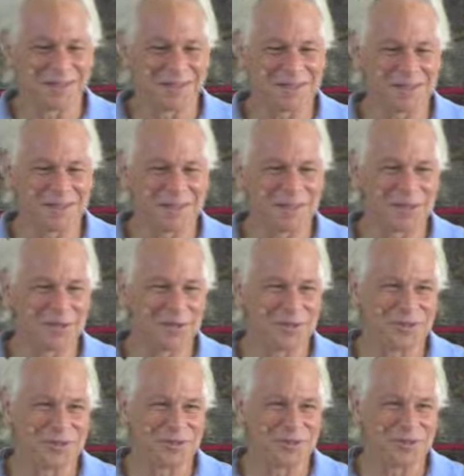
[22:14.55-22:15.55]

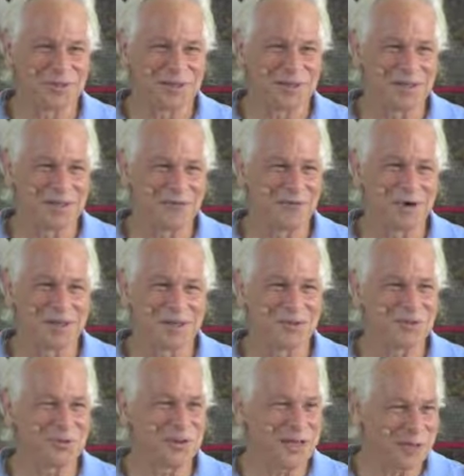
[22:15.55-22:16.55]
desirous of
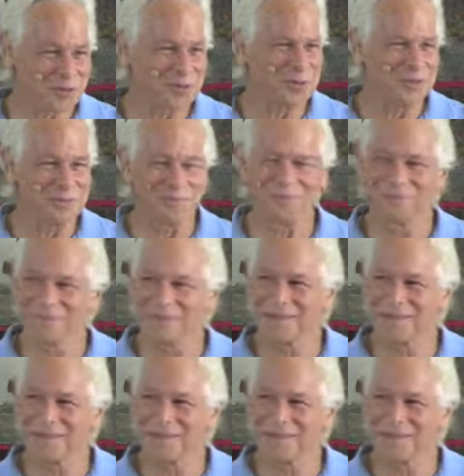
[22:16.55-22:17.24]
wanting to help them,